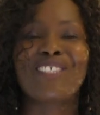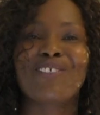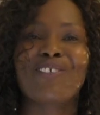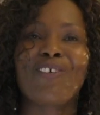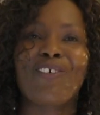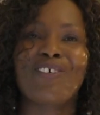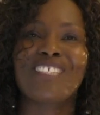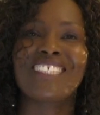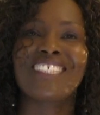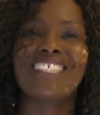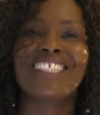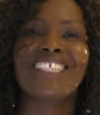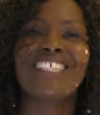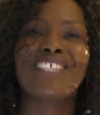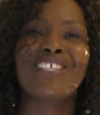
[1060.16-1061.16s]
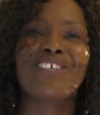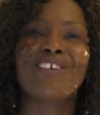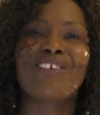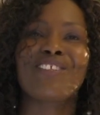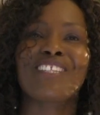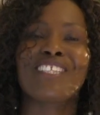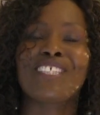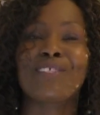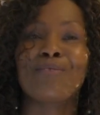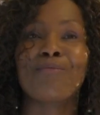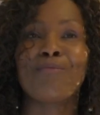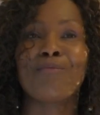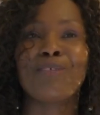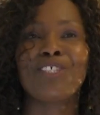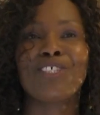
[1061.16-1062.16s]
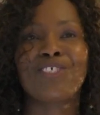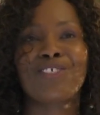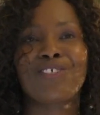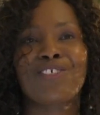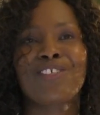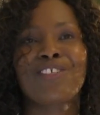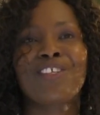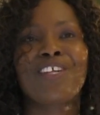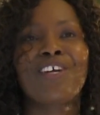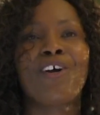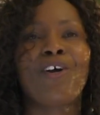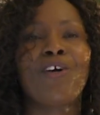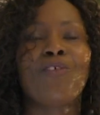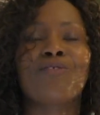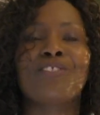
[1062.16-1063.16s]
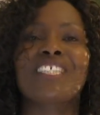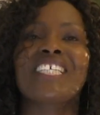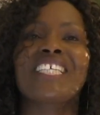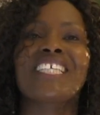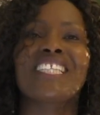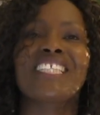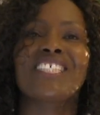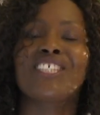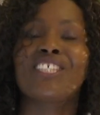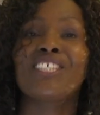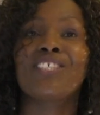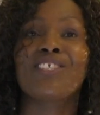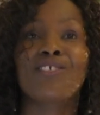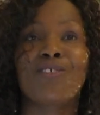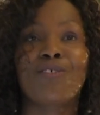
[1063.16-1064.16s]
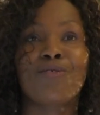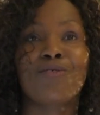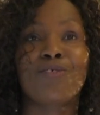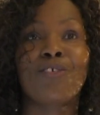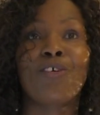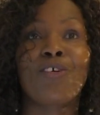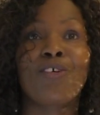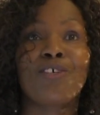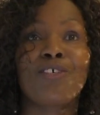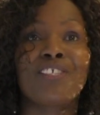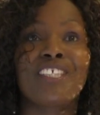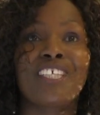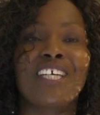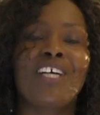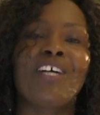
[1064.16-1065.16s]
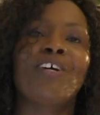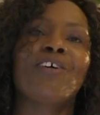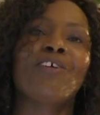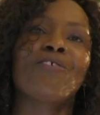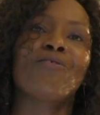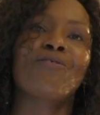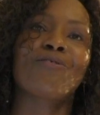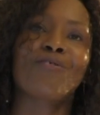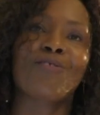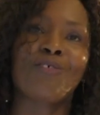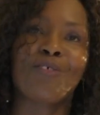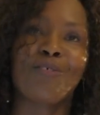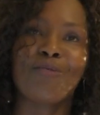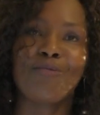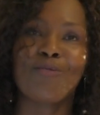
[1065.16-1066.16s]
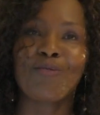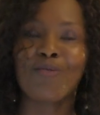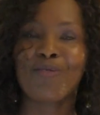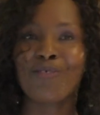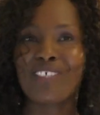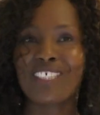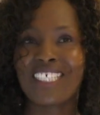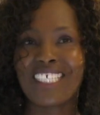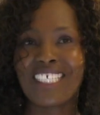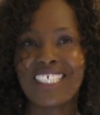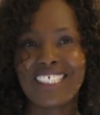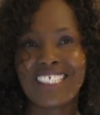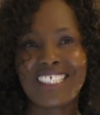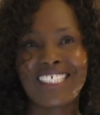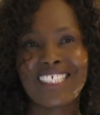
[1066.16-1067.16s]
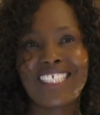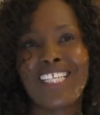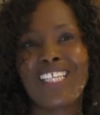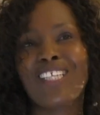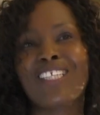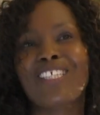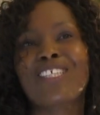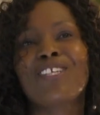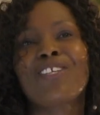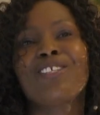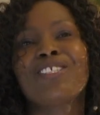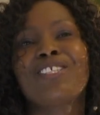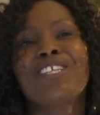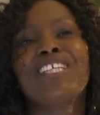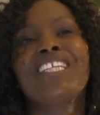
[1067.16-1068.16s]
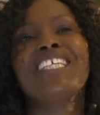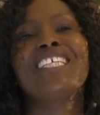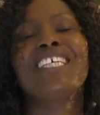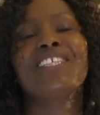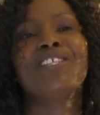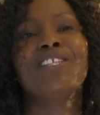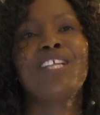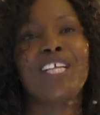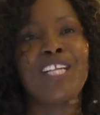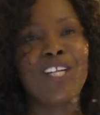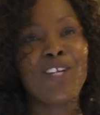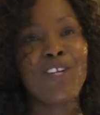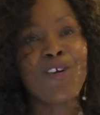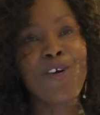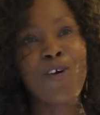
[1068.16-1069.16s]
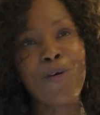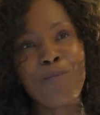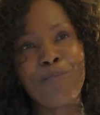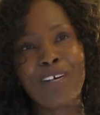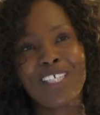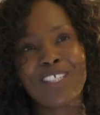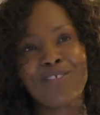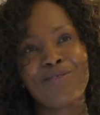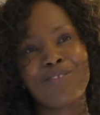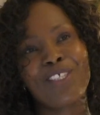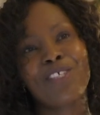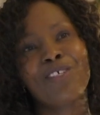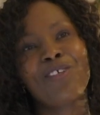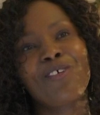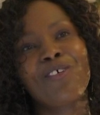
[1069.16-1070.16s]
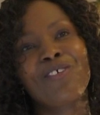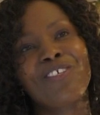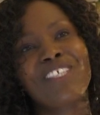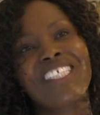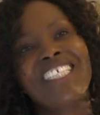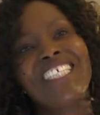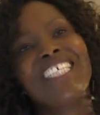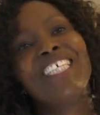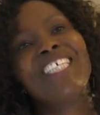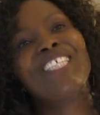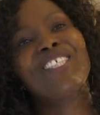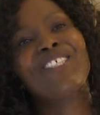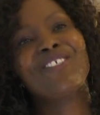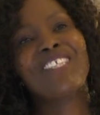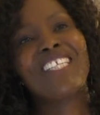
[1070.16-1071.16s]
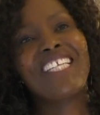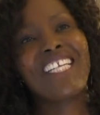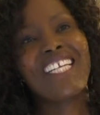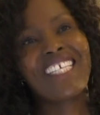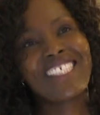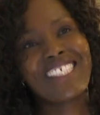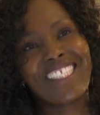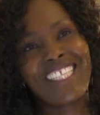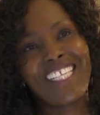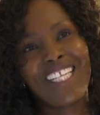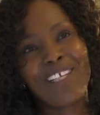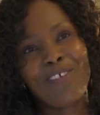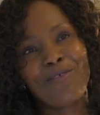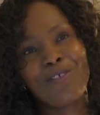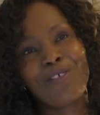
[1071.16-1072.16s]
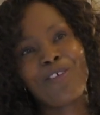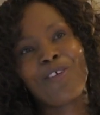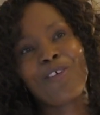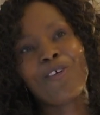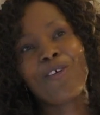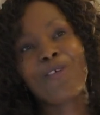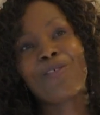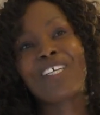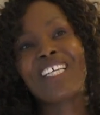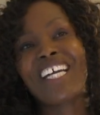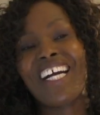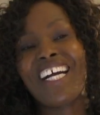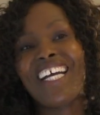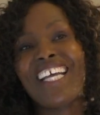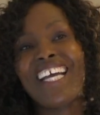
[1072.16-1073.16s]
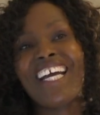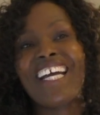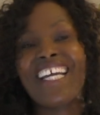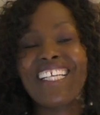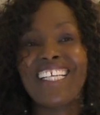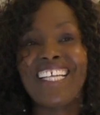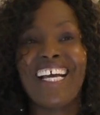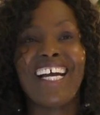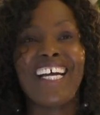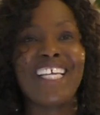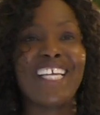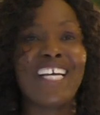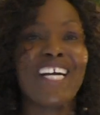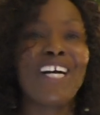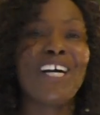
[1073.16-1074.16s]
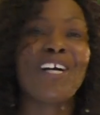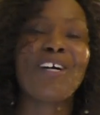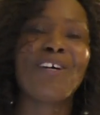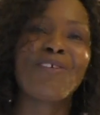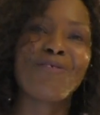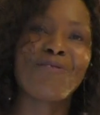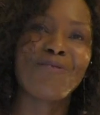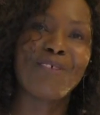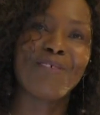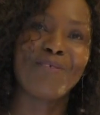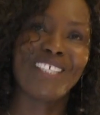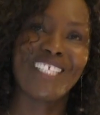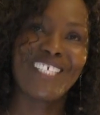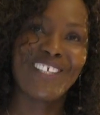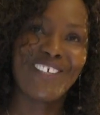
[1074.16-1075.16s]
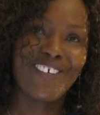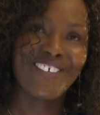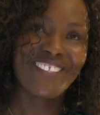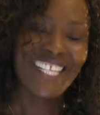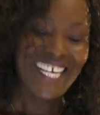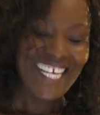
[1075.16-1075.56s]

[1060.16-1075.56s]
to continue on this mission of taking the children of God from the low part of the glory to the next level, going higher and higher we will go.